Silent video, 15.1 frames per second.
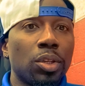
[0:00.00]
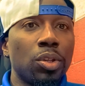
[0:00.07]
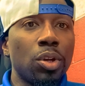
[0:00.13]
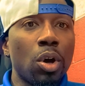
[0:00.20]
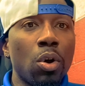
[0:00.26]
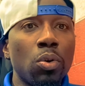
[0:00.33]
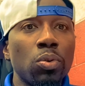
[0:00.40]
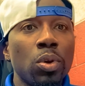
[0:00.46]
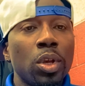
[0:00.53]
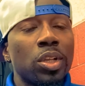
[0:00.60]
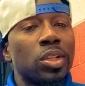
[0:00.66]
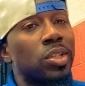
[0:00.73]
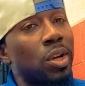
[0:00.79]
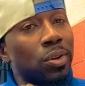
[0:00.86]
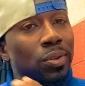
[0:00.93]
You know,
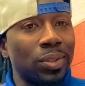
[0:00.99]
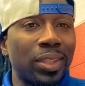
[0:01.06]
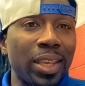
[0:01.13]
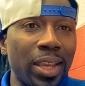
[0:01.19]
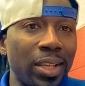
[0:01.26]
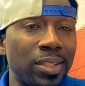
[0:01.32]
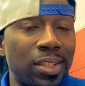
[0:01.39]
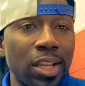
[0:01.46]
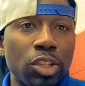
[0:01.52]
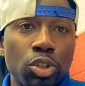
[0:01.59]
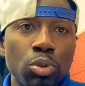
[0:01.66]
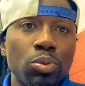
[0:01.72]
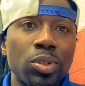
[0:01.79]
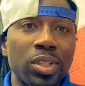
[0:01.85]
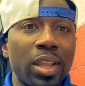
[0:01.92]
certain things that
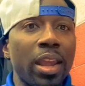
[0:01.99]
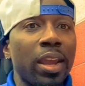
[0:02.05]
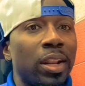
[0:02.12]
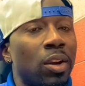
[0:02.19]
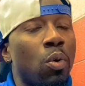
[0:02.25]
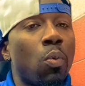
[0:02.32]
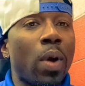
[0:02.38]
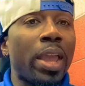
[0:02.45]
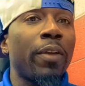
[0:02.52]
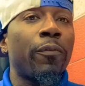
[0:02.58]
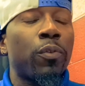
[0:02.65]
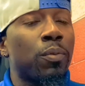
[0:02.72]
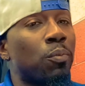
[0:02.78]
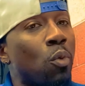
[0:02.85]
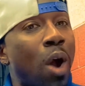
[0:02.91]
you staying away
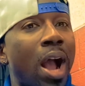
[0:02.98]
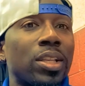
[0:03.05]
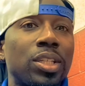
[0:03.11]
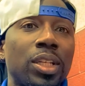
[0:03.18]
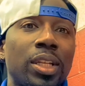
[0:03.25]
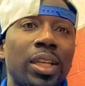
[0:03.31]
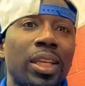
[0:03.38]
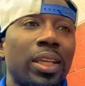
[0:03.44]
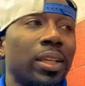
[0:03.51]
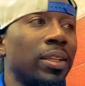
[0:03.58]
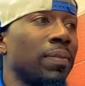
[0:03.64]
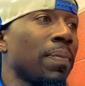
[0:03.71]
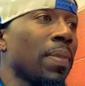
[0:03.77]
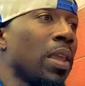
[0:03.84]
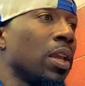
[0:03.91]
from watching and,
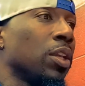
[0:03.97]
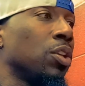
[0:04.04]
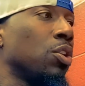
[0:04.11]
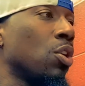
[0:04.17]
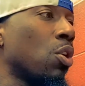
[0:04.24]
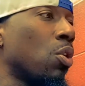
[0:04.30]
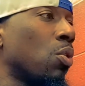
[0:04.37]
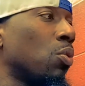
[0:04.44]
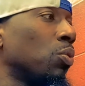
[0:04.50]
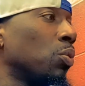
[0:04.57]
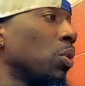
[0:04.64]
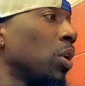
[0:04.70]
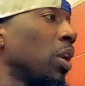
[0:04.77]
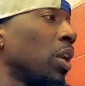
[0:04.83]
you know,